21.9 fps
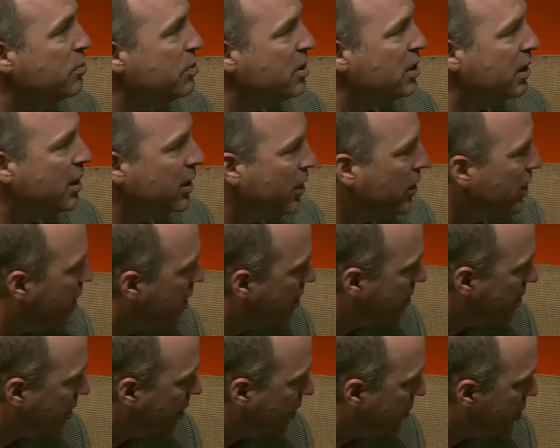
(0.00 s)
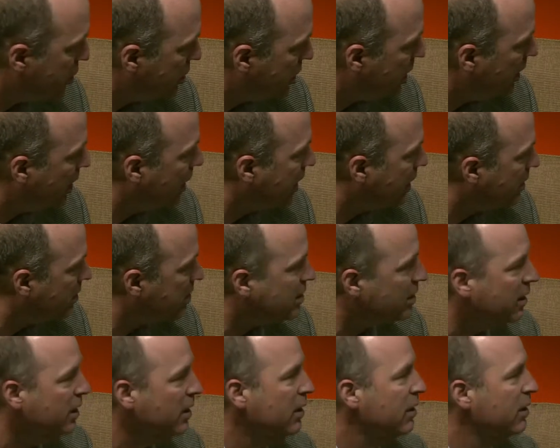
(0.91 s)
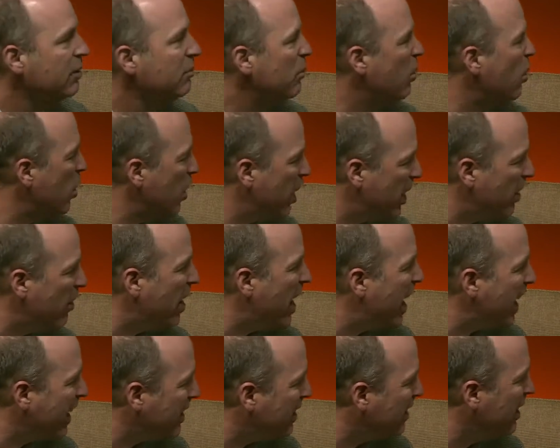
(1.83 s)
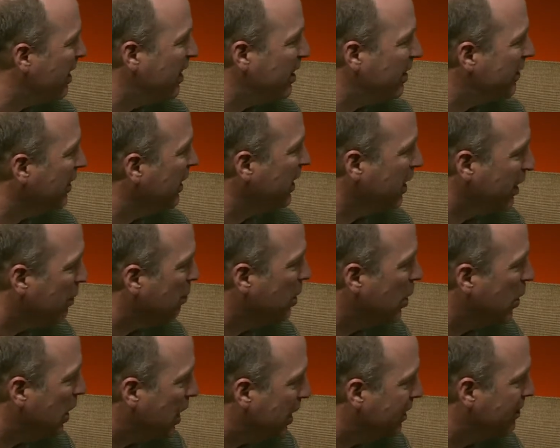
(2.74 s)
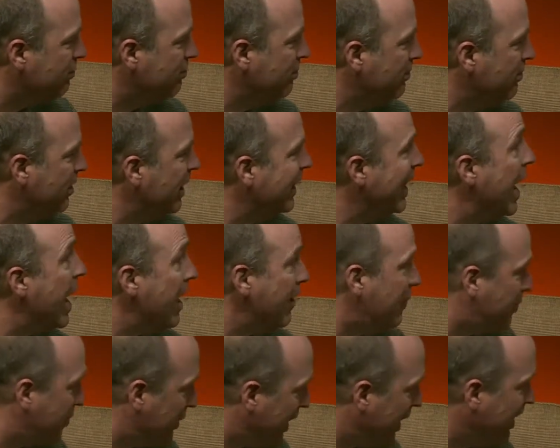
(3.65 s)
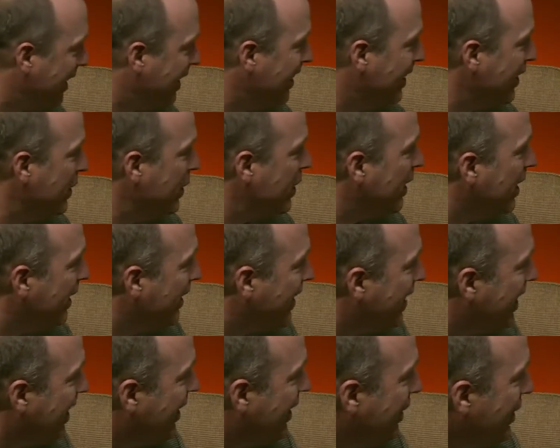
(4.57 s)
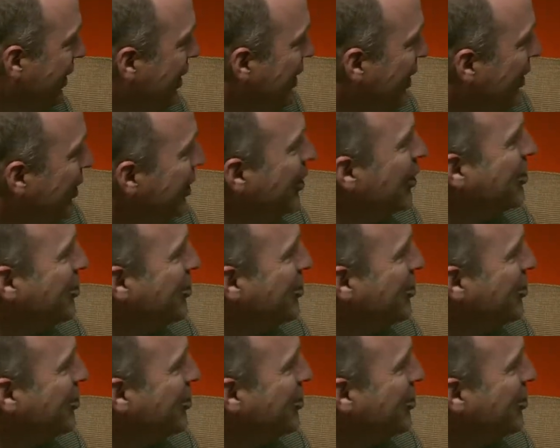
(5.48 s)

security solution that's more interactive, a little more lively than your